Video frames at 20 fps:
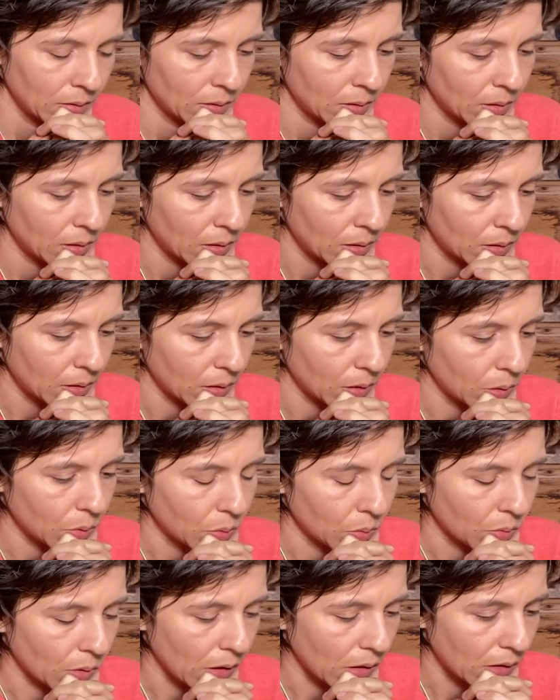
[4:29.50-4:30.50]
There
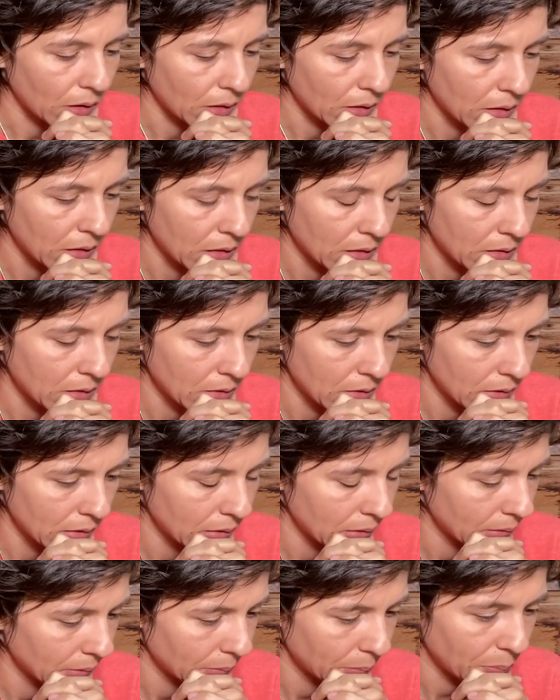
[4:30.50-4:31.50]
you are.
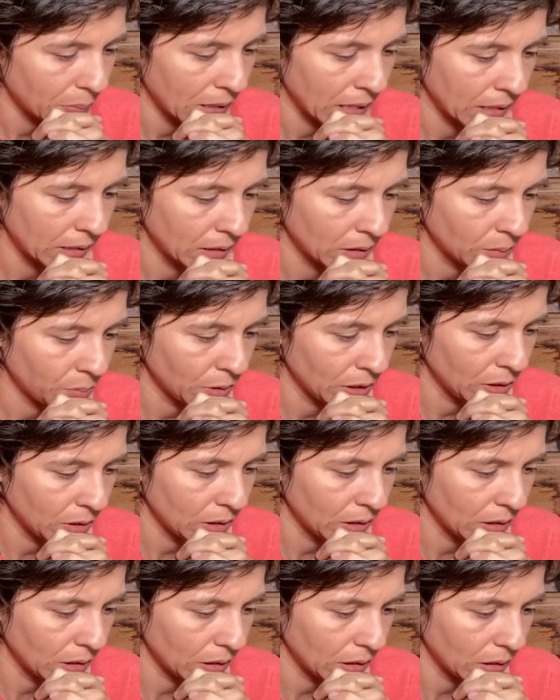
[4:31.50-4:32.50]

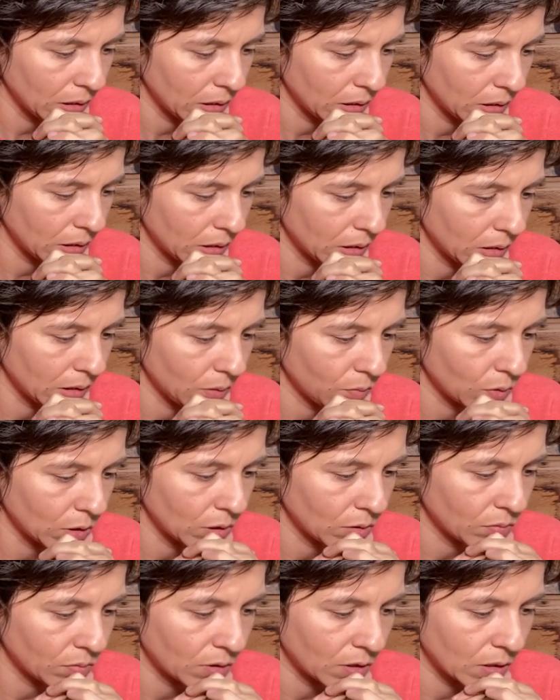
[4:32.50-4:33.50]
Possibly dealing with
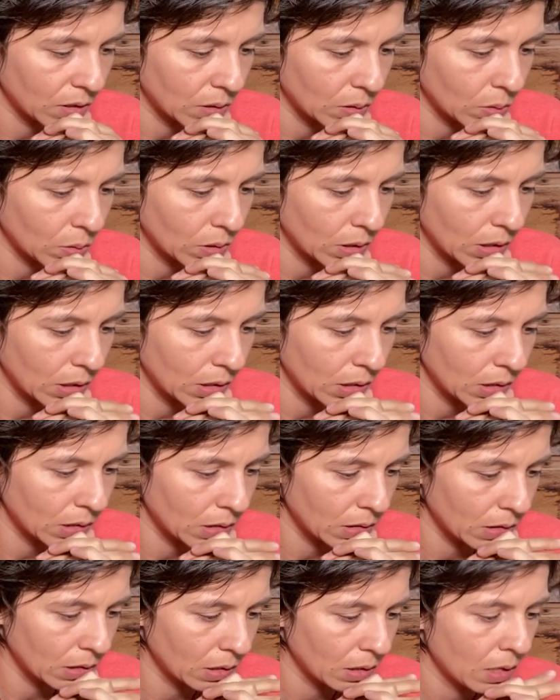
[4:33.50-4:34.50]
a Virgo
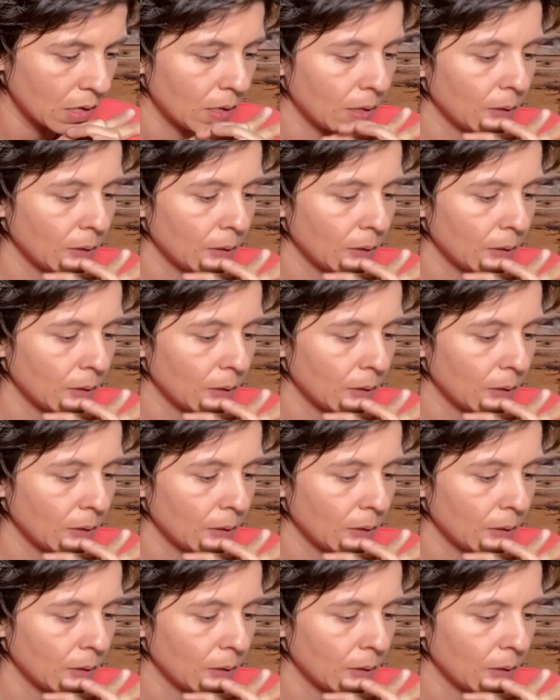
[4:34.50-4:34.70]
here.